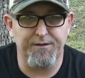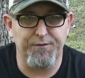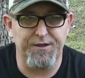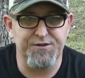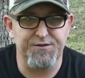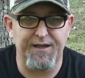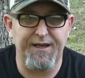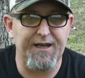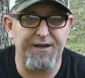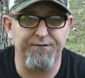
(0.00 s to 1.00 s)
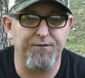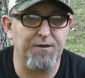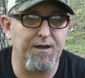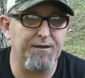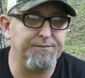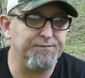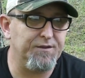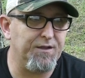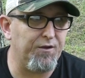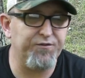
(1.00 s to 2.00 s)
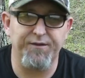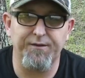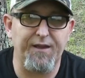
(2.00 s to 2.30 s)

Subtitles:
which they have ghost.